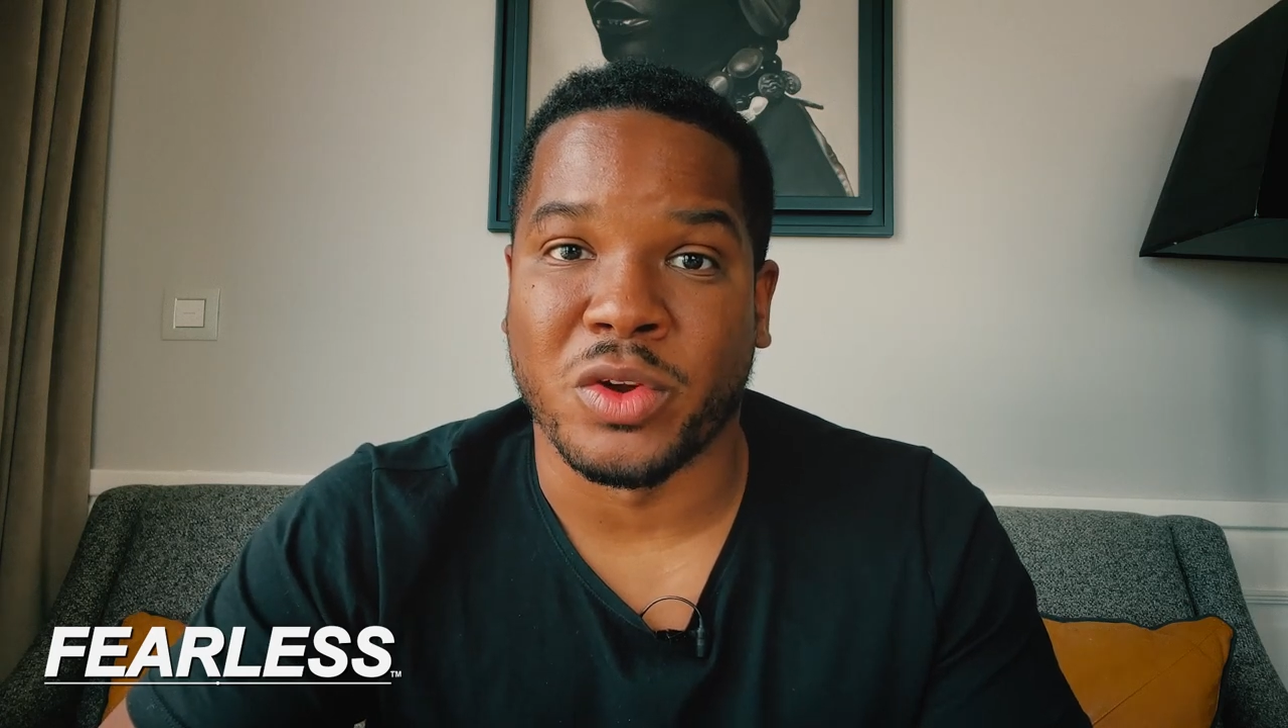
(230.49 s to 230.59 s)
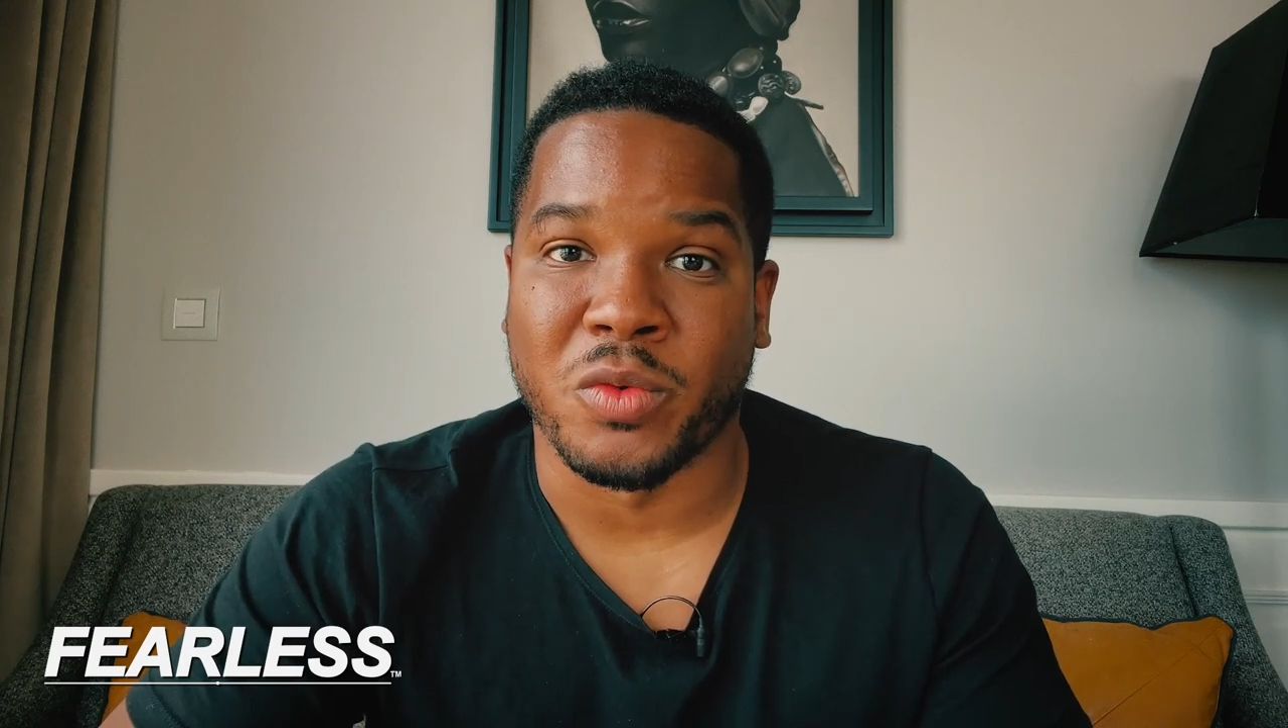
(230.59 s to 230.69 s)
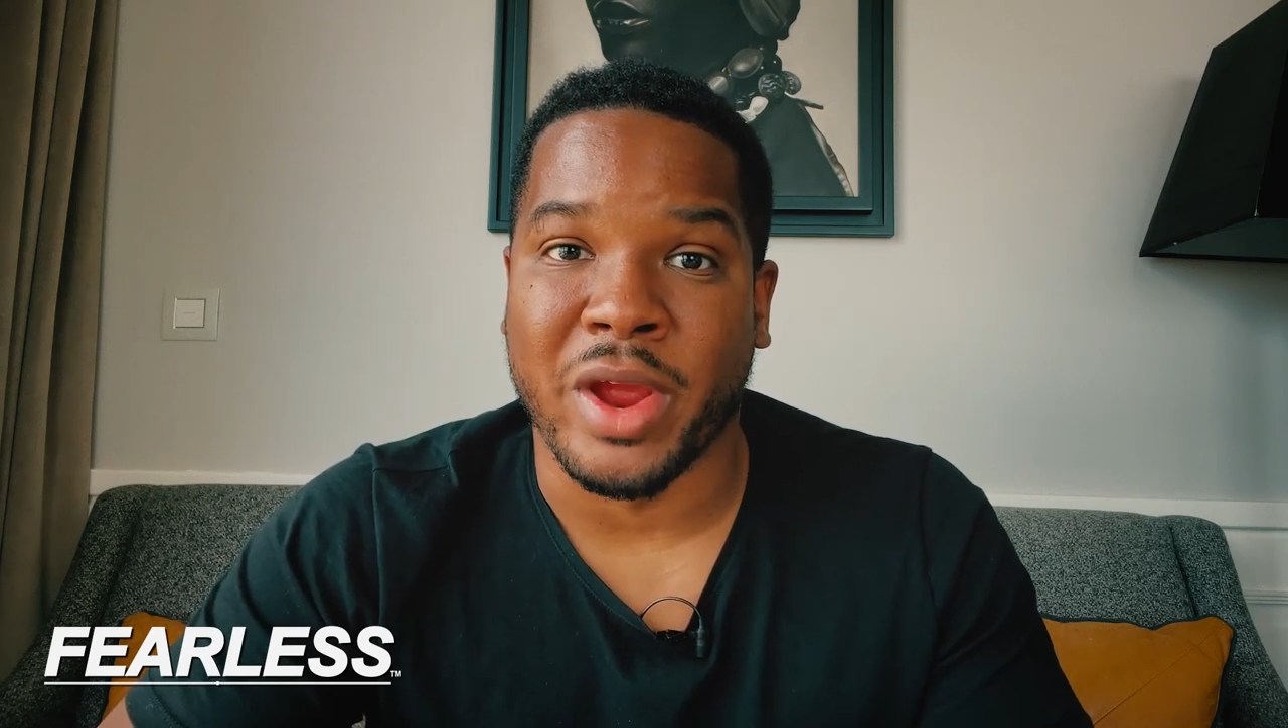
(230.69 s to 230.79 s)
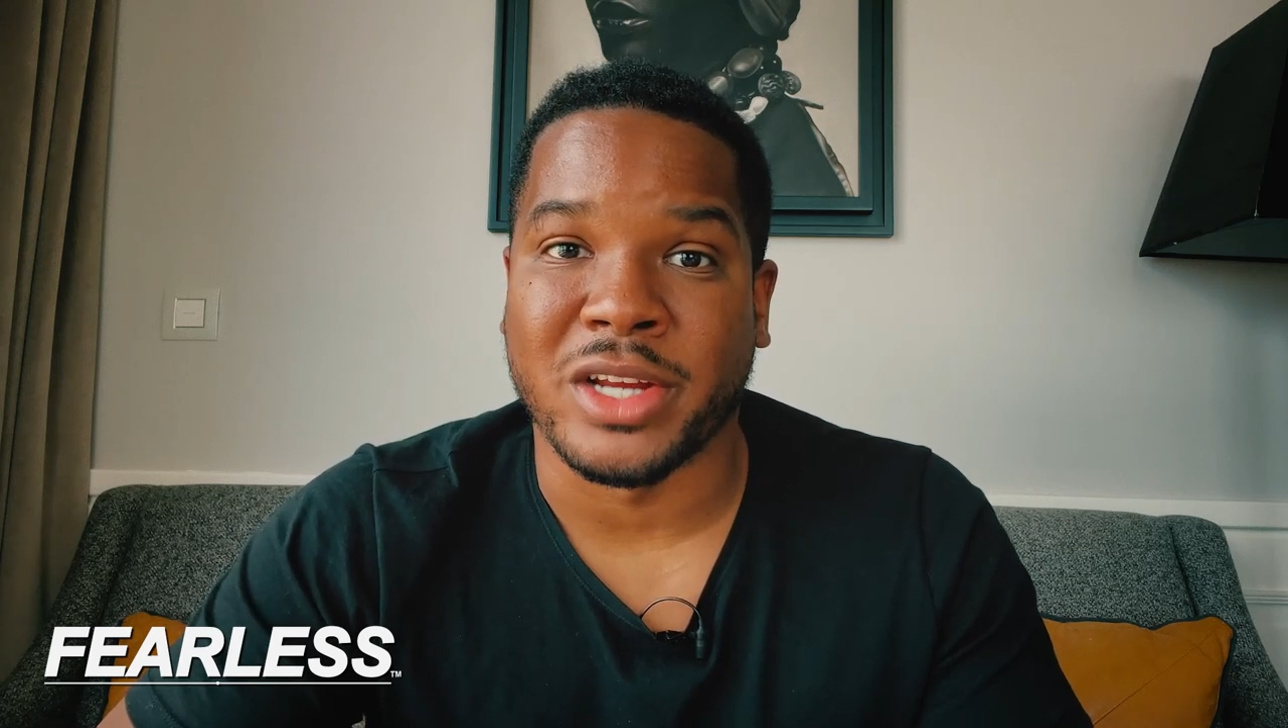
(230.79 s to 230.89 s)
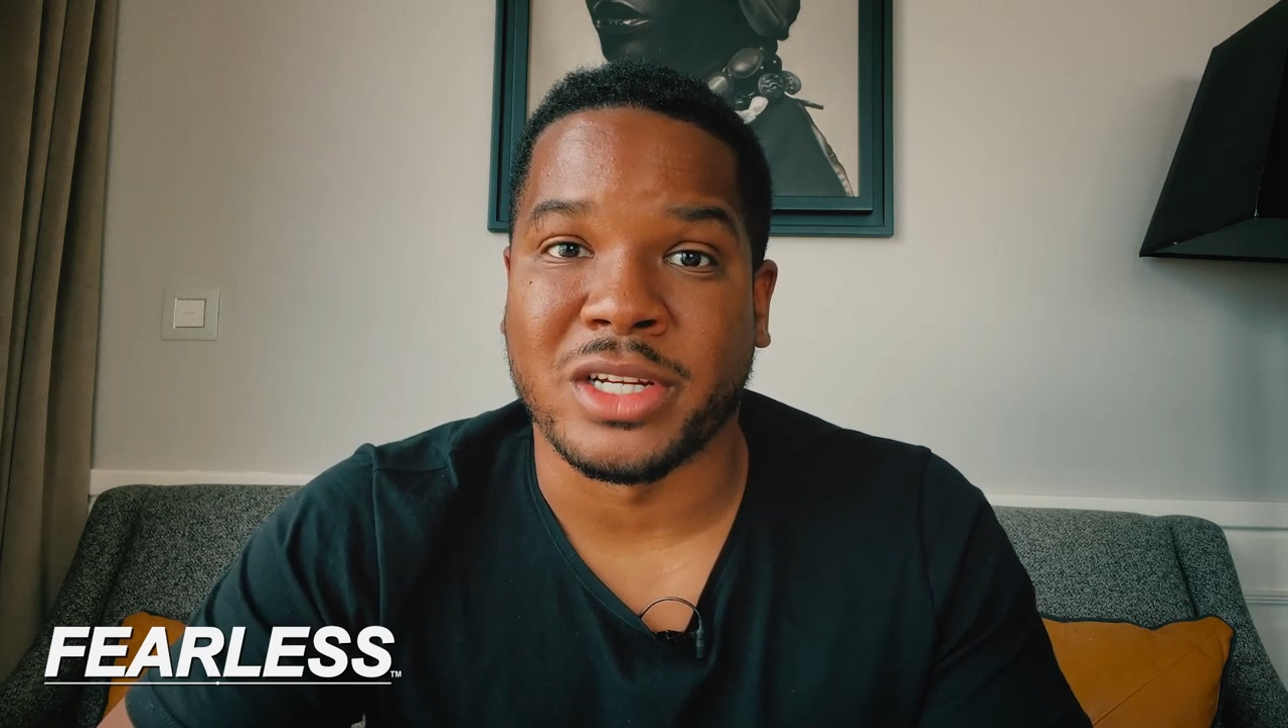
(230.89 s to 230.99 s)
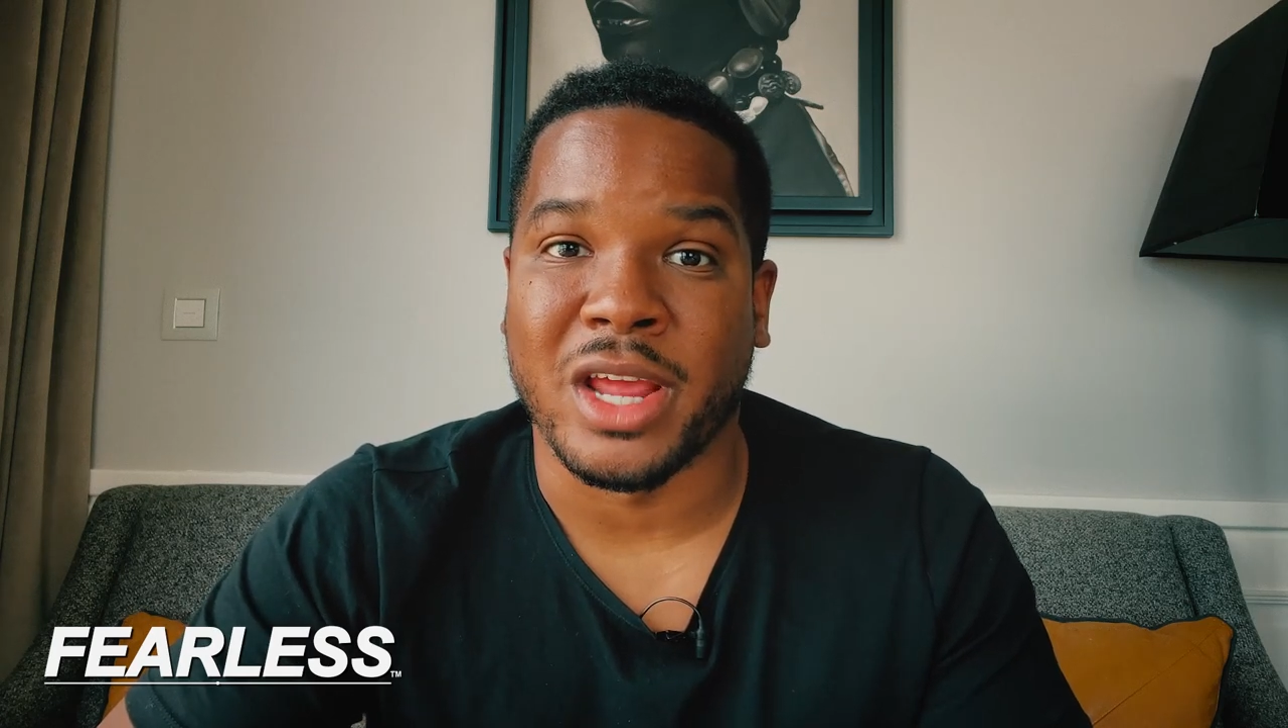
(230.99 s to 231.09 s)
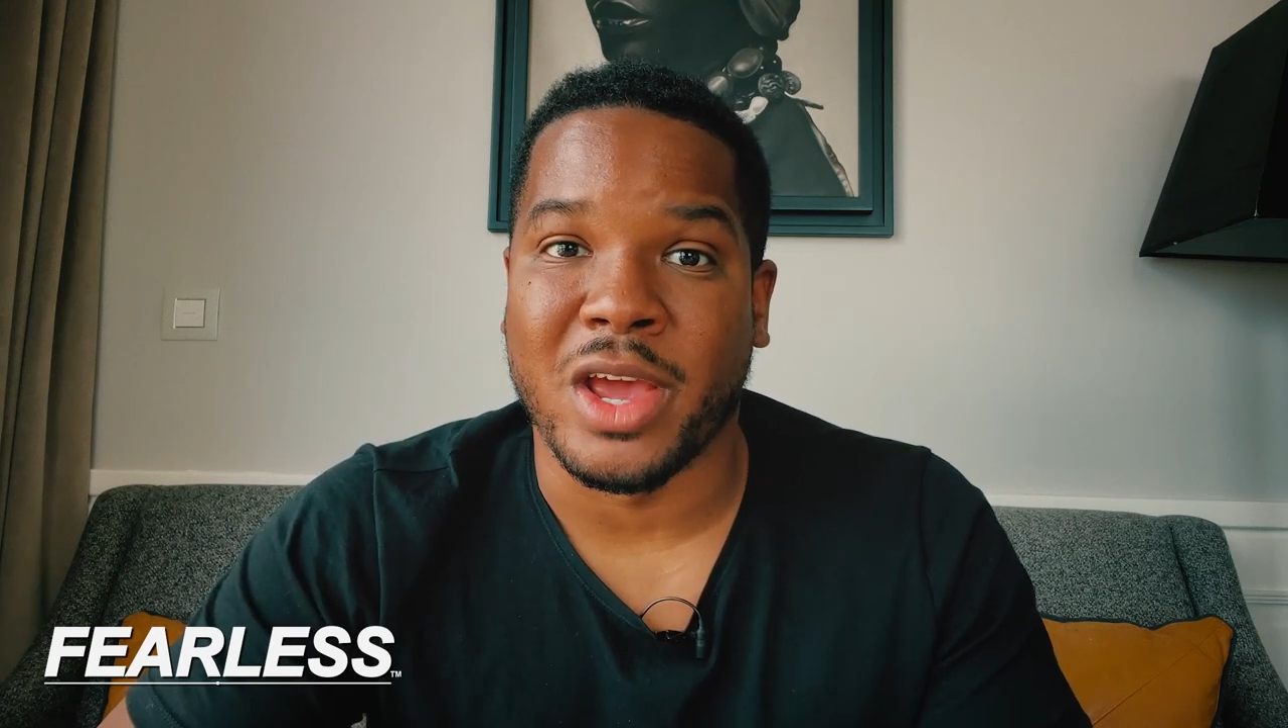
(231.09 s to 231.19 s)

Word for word: your direction